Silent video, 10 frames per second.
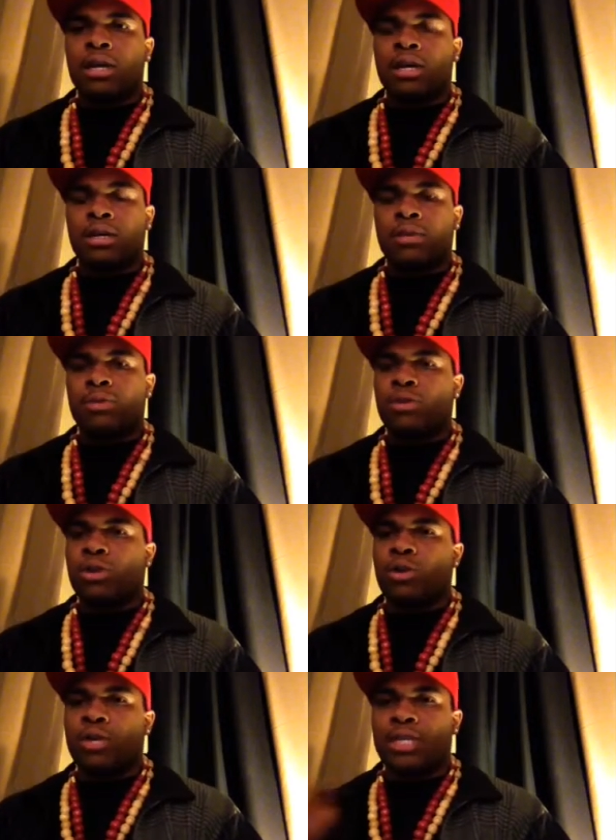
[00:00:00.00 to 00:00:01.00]
Um, you
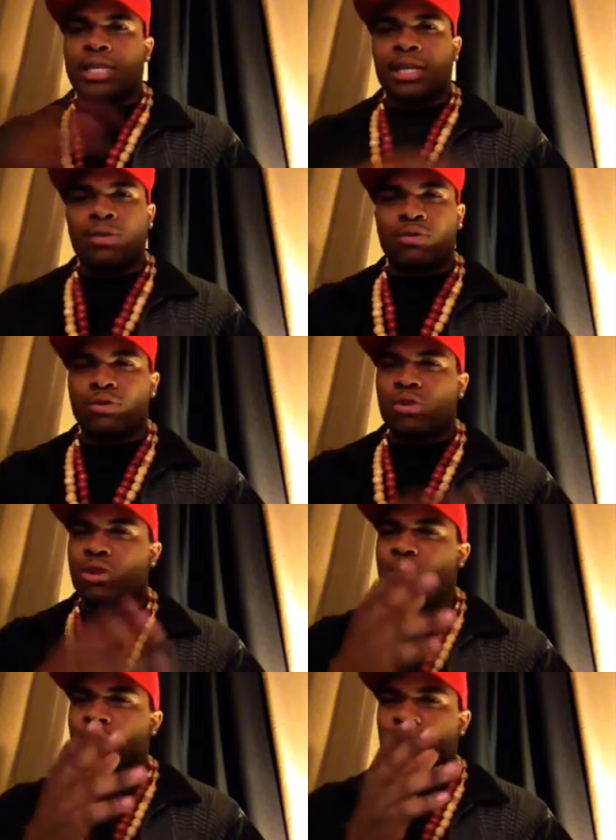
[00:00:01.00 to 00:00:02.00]
can go get that on, you can
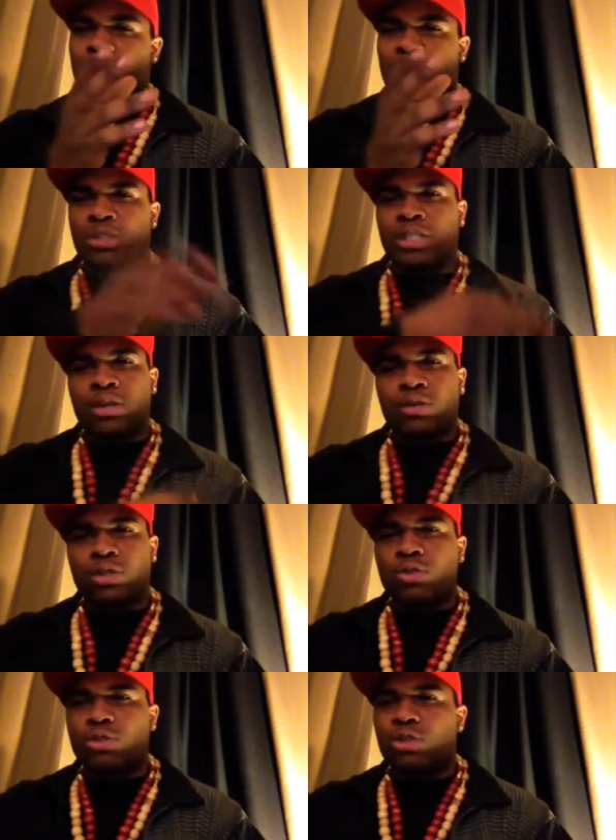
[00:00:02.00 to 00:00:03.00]
go search that on
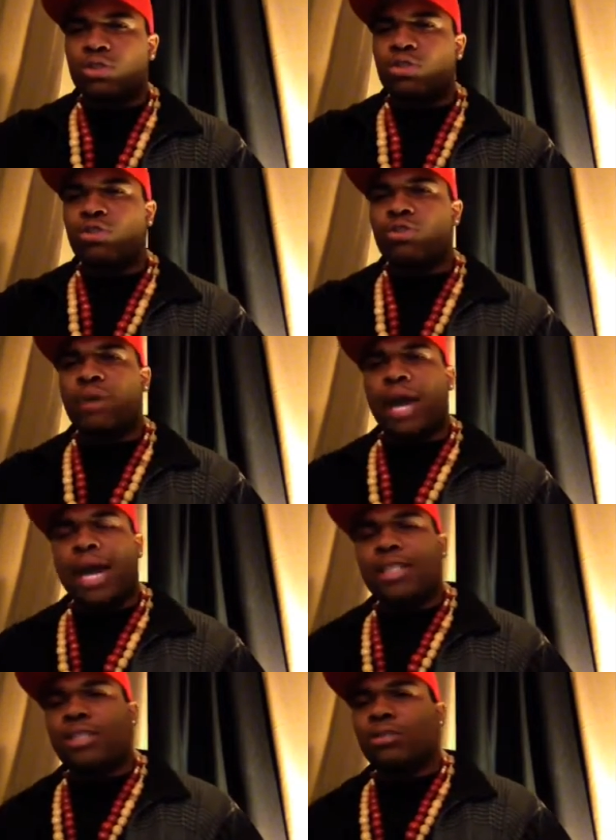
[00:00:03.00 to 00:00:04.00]
YouTube,
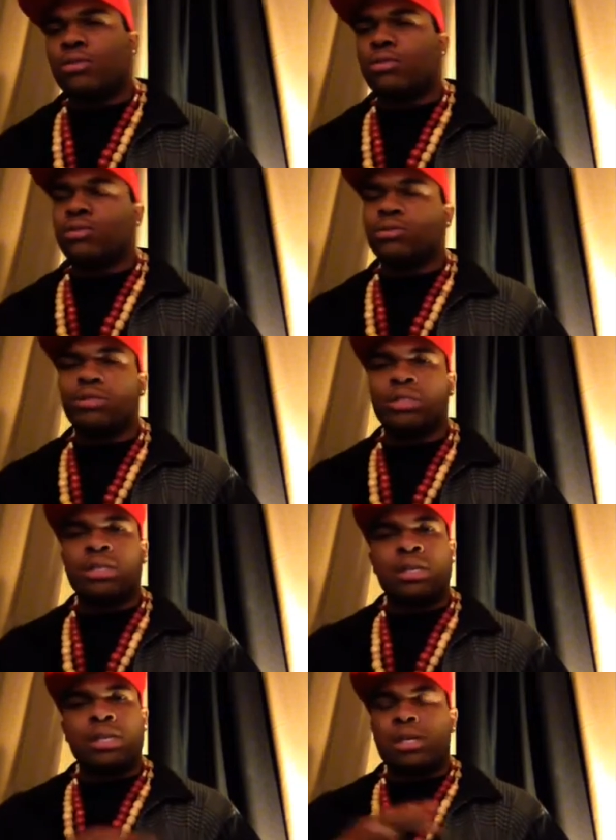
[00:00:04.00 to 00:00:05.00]
iTunes.
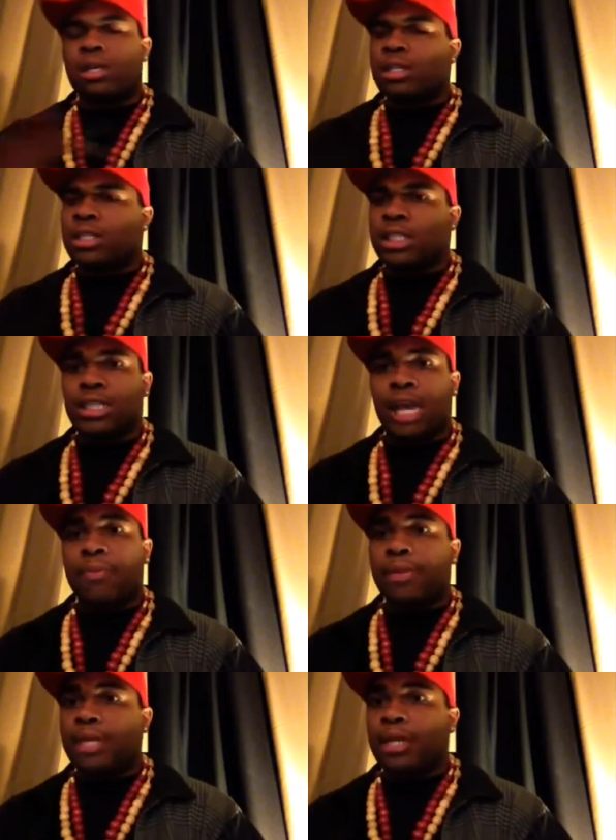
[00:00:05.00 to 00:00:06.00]
Just
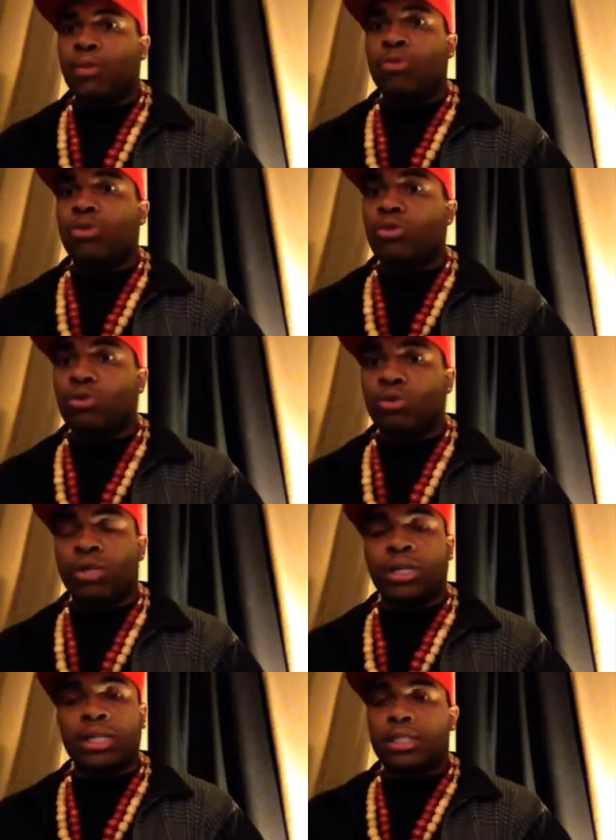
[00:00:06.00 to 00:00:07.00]
type it in on
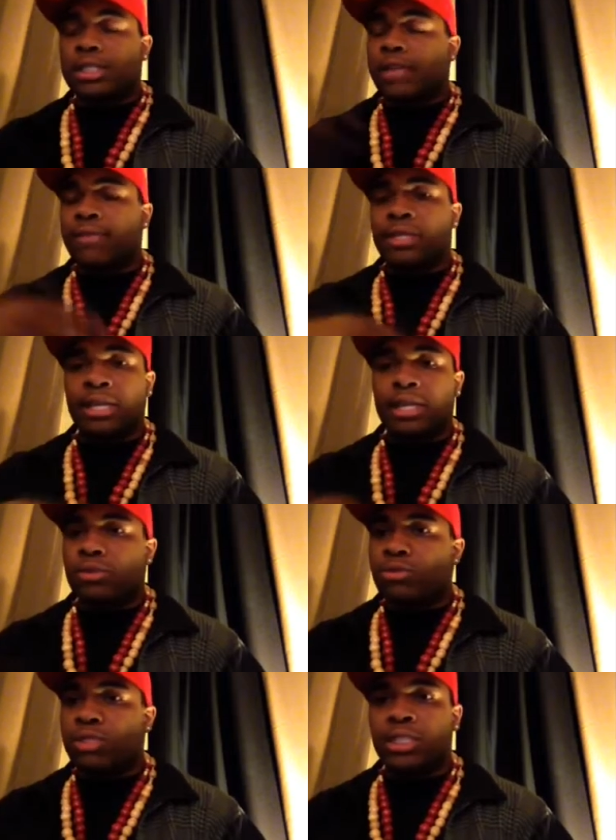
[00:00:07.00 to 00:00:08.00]
Google and it's everything
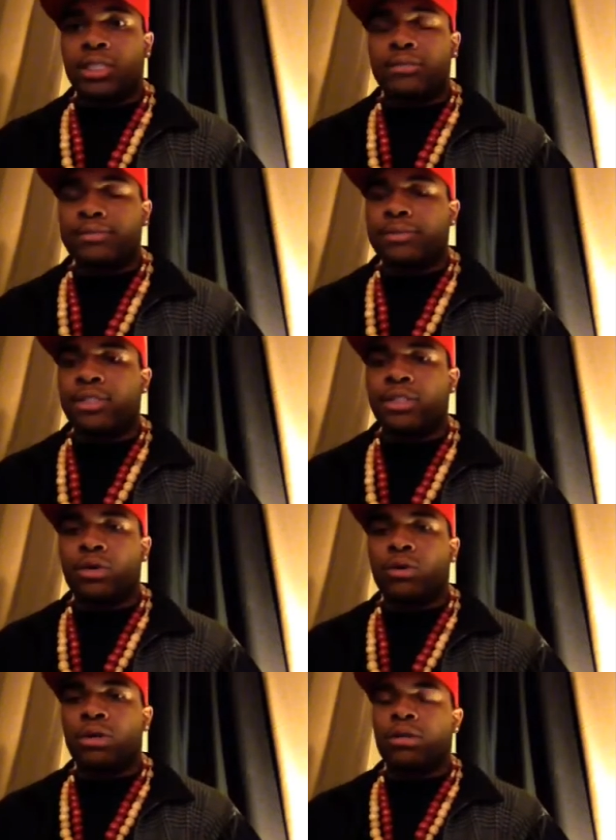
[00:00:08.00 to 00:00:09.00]
you'll see.
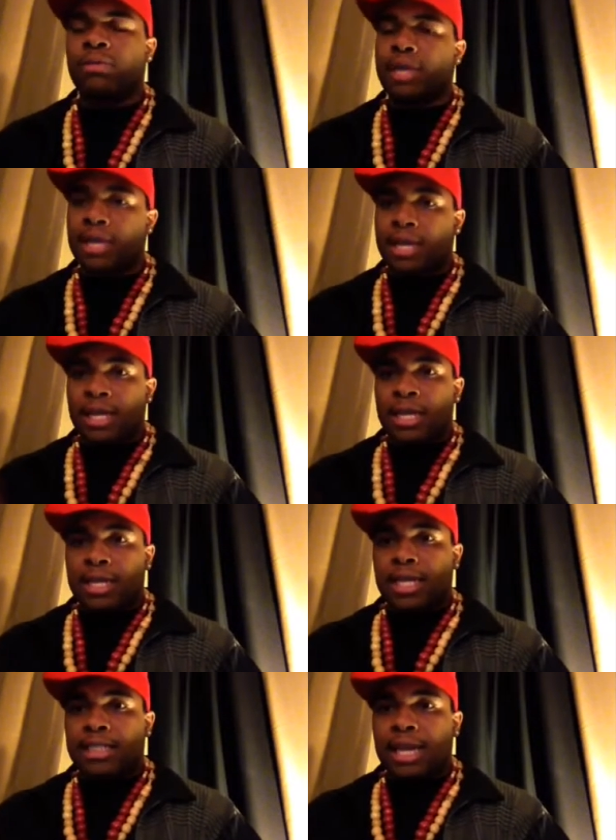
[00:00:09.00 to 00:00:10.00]
So um,
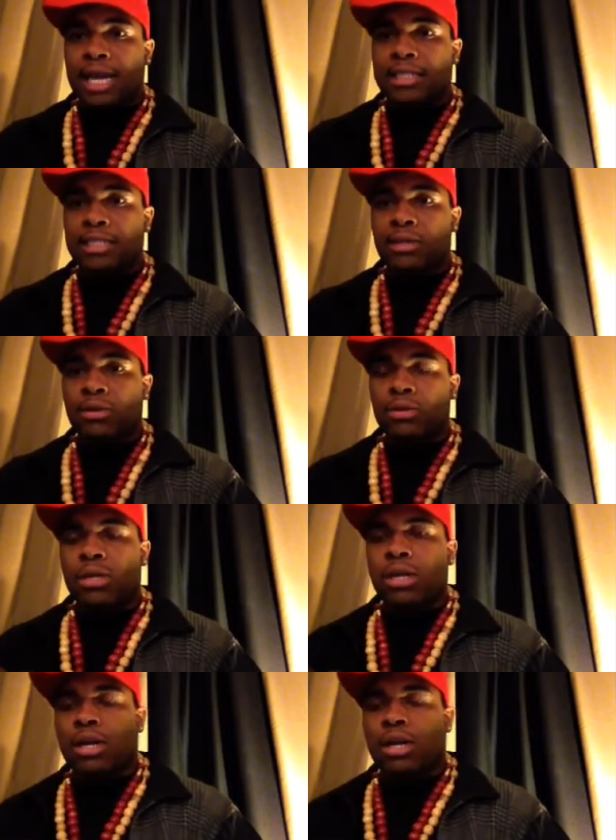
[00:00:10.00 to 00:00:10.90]
that's the hot song.